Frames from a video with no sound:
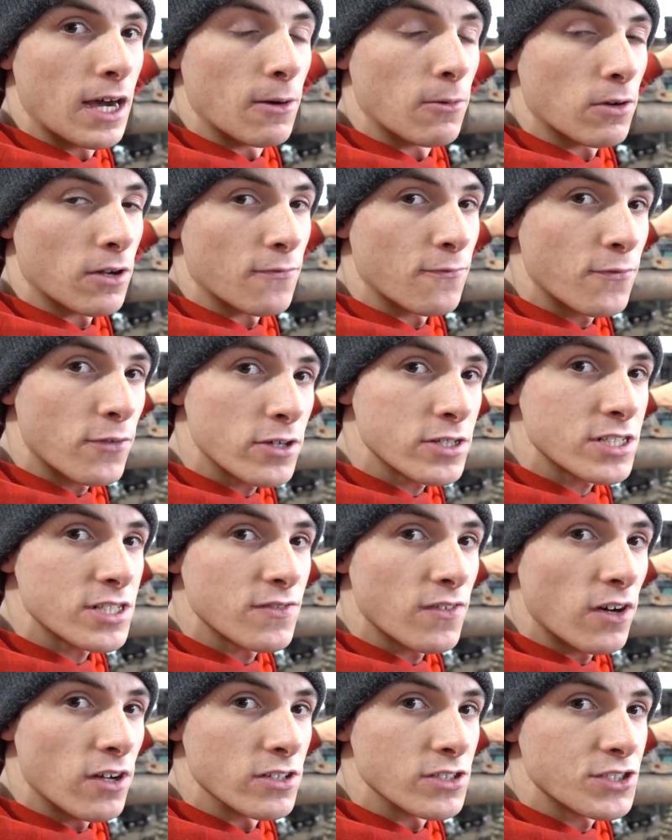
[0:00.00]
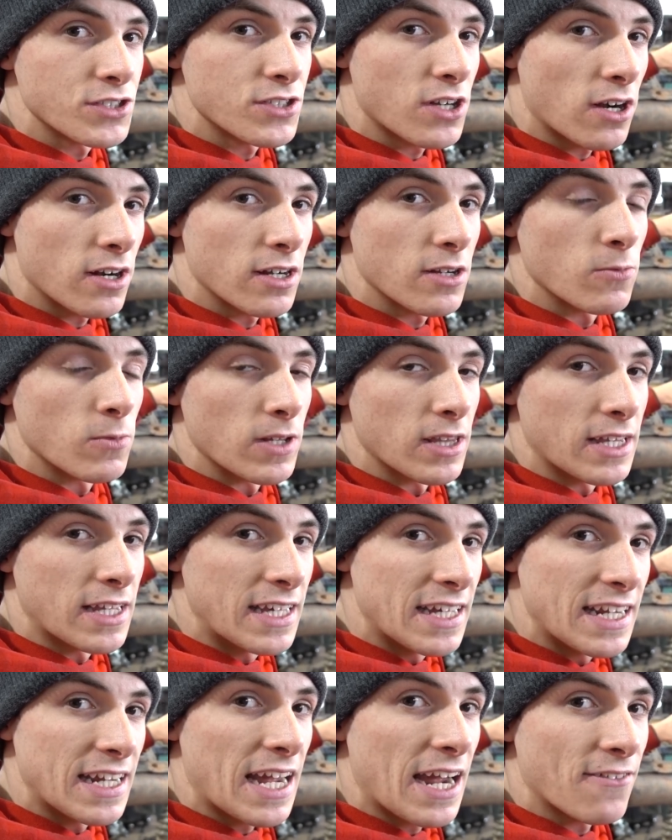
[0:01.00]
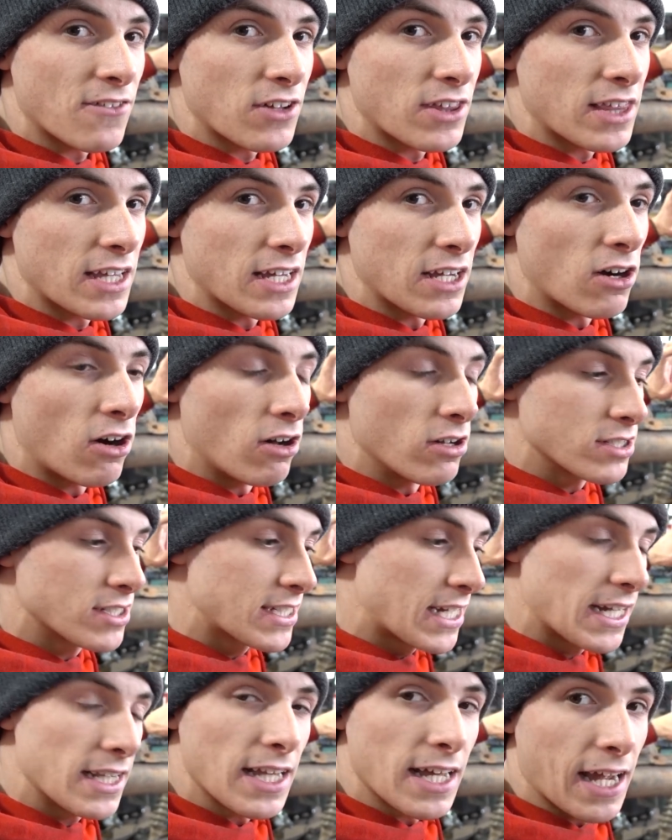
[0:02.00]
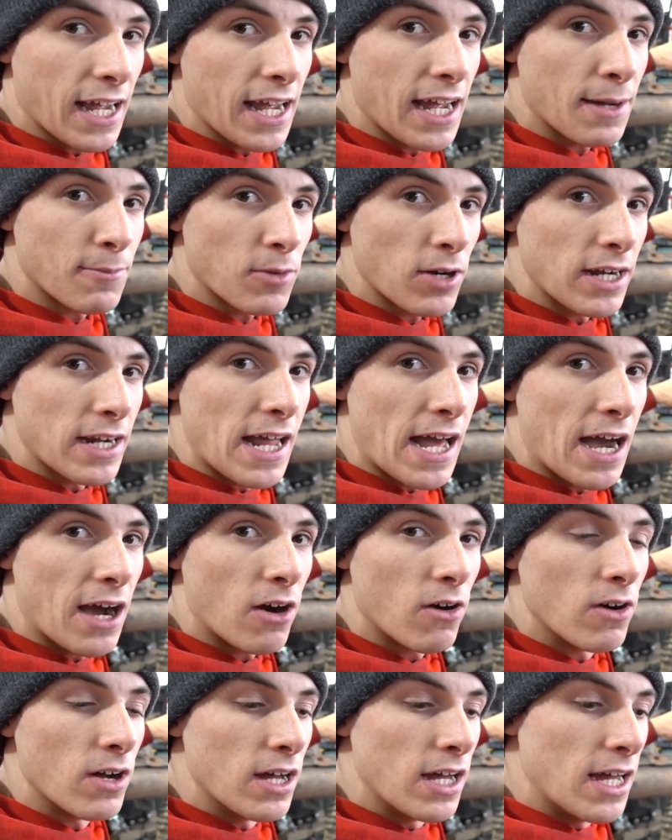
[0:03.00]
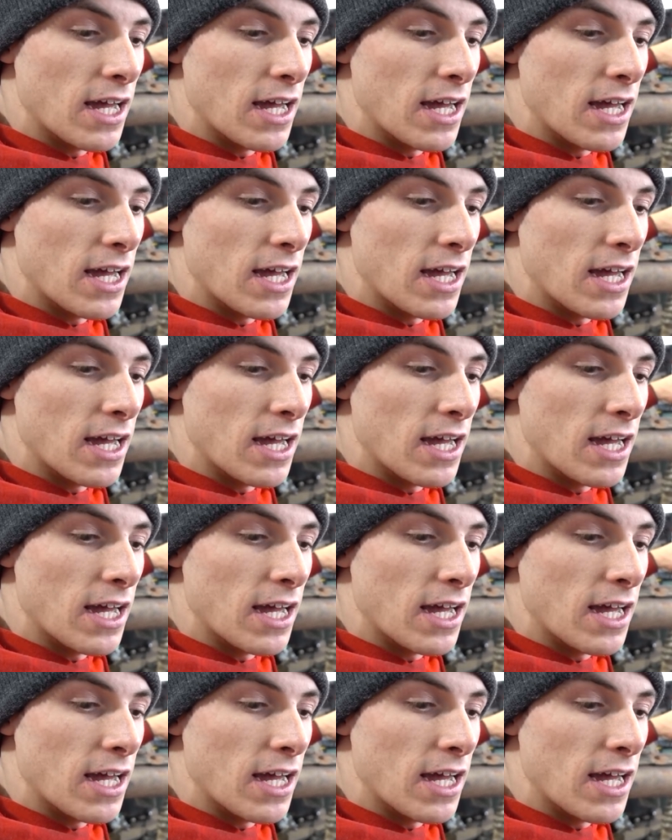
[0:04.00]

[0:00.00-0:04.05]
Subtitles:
I would have first of all started with getting everything all set like I am right now,